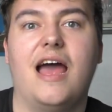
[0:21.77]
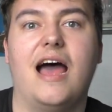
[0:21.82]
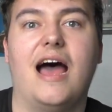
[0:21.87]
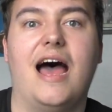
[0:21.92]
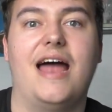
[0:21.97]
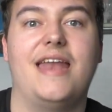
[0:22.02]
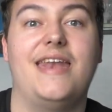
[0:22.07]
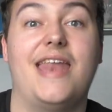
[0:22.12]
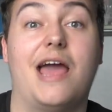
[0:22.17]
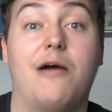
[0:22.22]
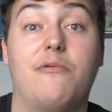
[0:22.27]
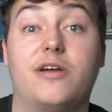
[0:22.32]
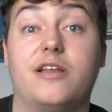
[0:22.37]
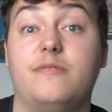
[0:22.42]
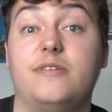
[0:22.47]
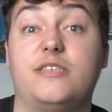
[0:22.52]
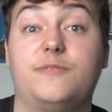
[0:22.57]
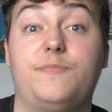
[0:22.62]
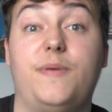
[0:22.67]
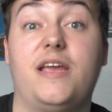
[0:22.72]
Uh, now we're
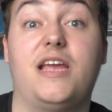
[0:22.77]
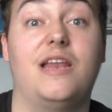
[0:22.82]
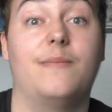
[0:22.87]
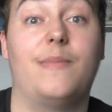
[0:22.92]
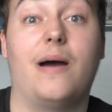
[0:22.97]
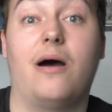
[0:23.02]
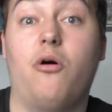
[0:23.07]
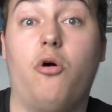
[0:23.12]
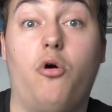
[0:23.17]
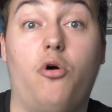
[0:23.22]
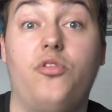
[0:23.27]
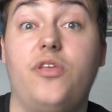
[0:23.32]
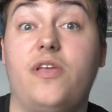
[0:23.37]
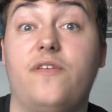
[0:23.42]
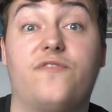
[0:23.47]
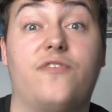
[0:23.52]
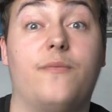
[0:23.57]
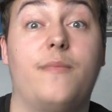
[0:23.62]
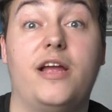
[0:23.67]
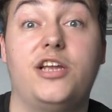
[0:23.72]
going to be speaking about all the
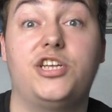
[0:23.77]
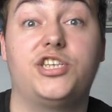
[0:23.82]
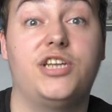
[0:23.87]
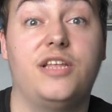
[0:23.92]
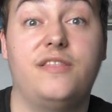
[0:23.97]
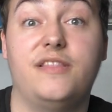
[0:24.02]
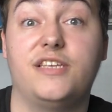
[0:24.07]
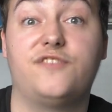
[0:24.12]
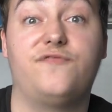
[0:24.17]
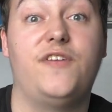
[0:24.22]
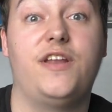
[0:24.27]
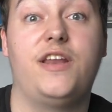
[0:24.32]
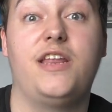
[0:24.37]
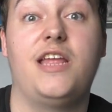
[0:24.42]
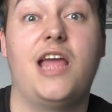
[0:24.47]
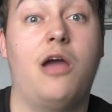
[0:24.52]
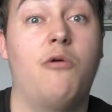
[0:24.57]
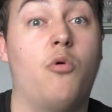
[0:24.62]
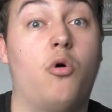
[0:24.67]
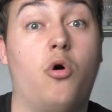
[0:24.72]
information in this
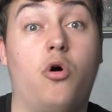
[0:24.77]
video,